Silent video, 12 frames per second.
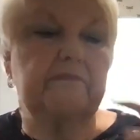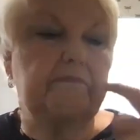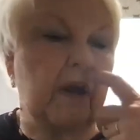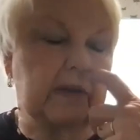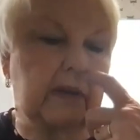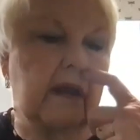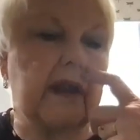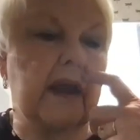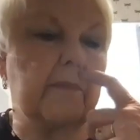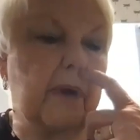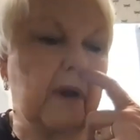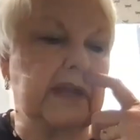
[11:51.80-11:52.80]

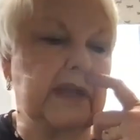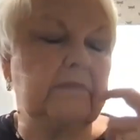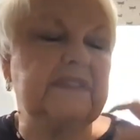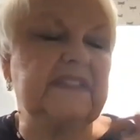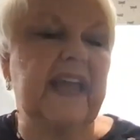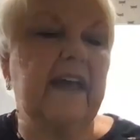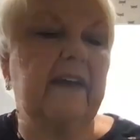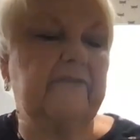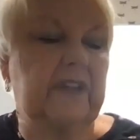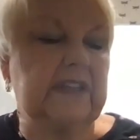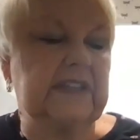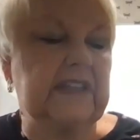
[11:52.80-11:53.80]
part-time
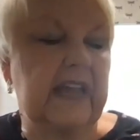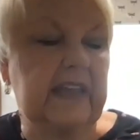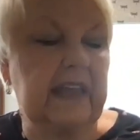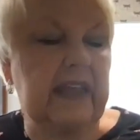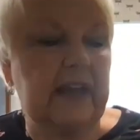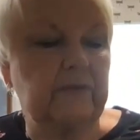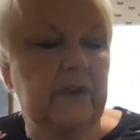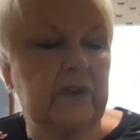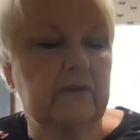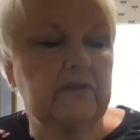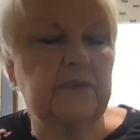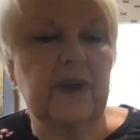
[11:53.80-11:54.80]
staff a psychiatric
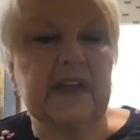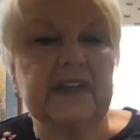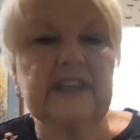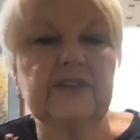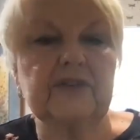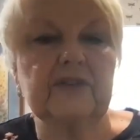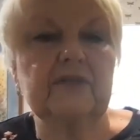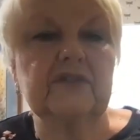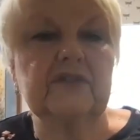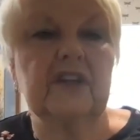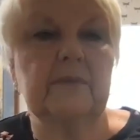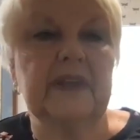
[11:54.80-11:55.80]
nurse practitioner
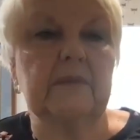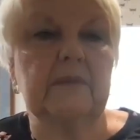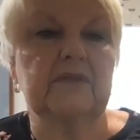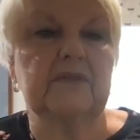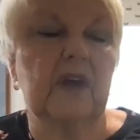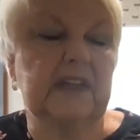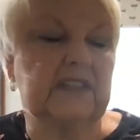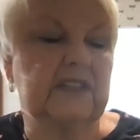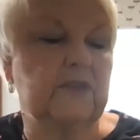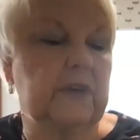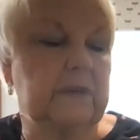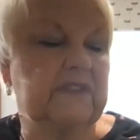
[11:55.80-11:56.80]
who's going to be able to write
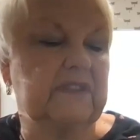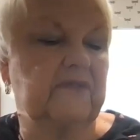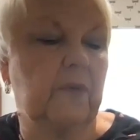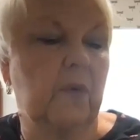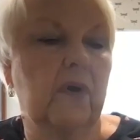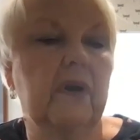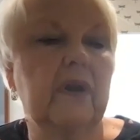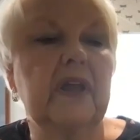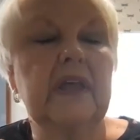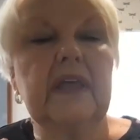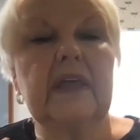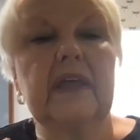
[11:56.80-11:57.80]
scripts for
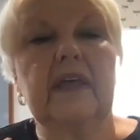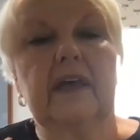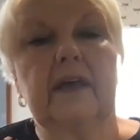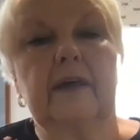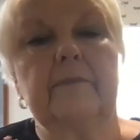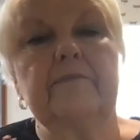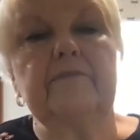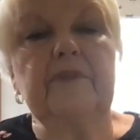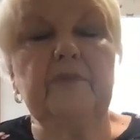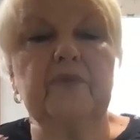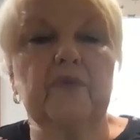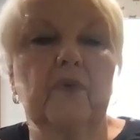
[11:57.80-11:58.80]

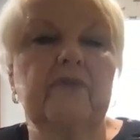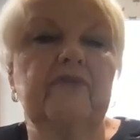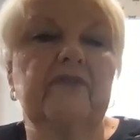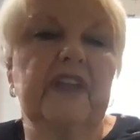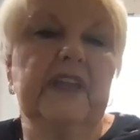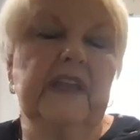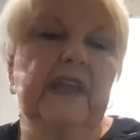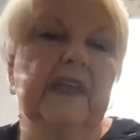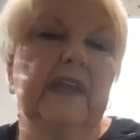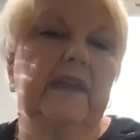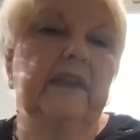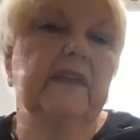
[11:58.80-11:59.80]
buprenorphine
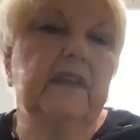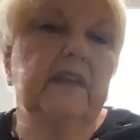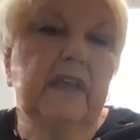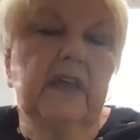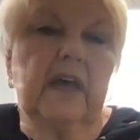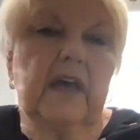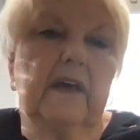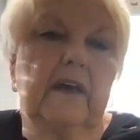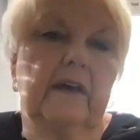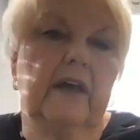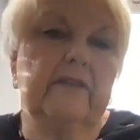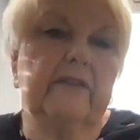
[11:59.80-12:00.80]
and
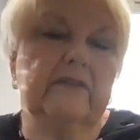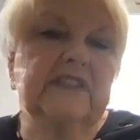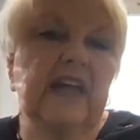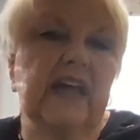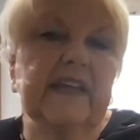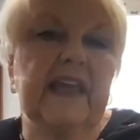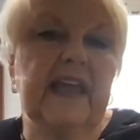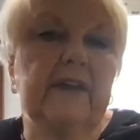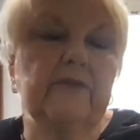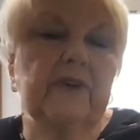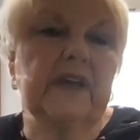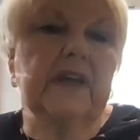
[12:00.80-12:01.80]
other
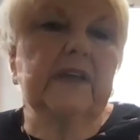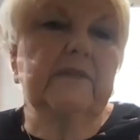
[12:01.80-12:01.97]
psychiatric